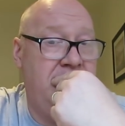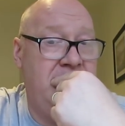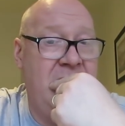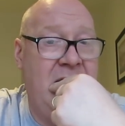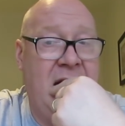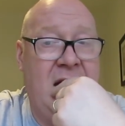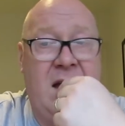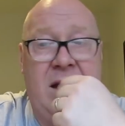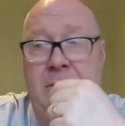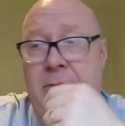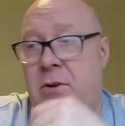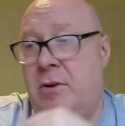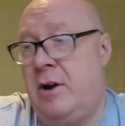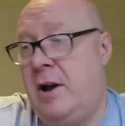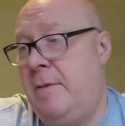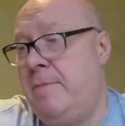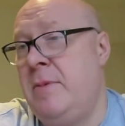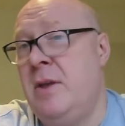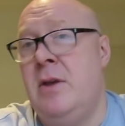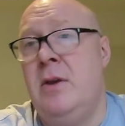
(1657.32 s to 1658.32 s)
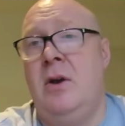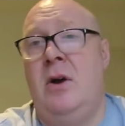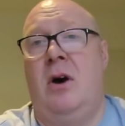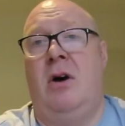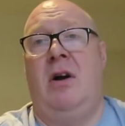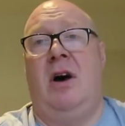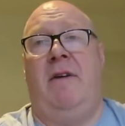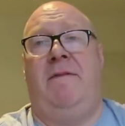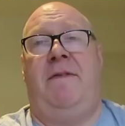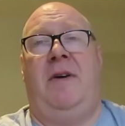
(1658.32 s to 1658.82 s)
yeah, alright.
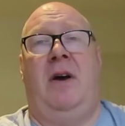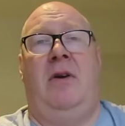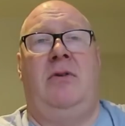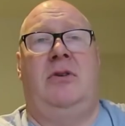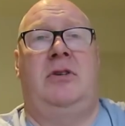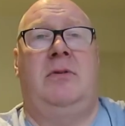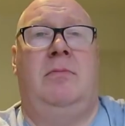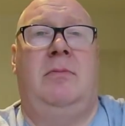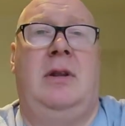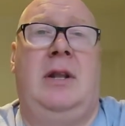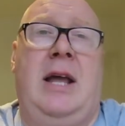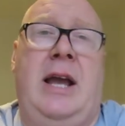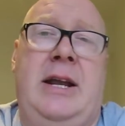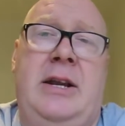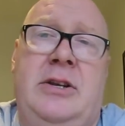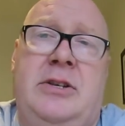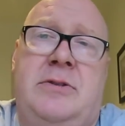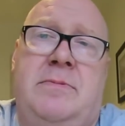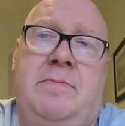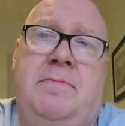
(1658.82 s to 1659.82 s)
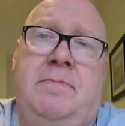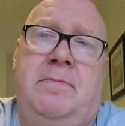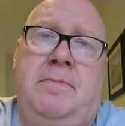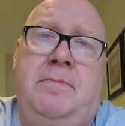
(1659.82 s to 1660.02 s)
Alright folks, laters.